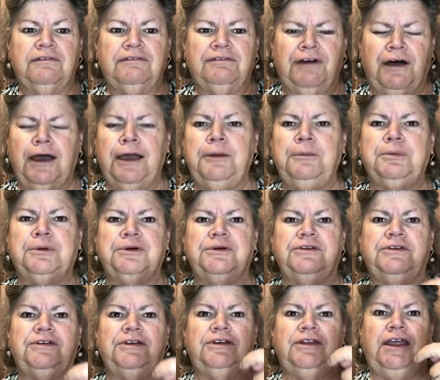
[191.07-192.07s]

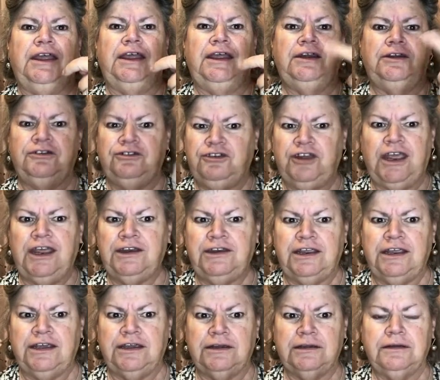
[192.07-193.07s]
vibrant and
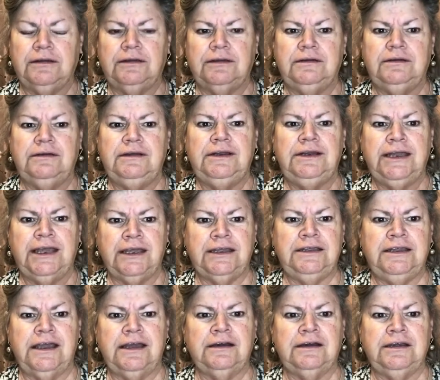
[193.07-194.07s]
energetic in our
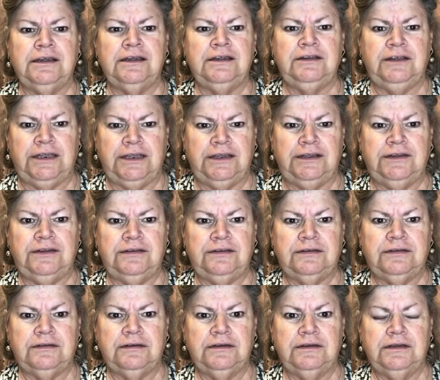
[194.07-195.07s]
younger years
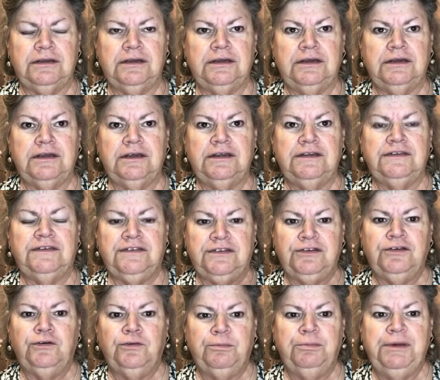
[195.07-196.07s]

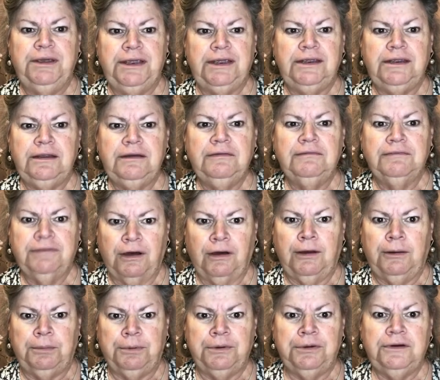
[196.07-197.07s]
still be
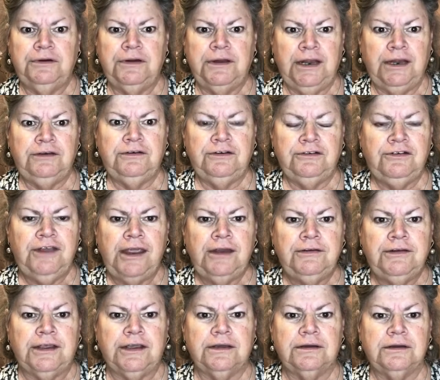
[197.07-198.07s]
vibrant and
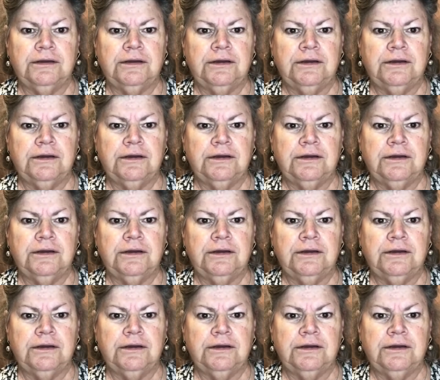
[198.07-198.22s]
energetic?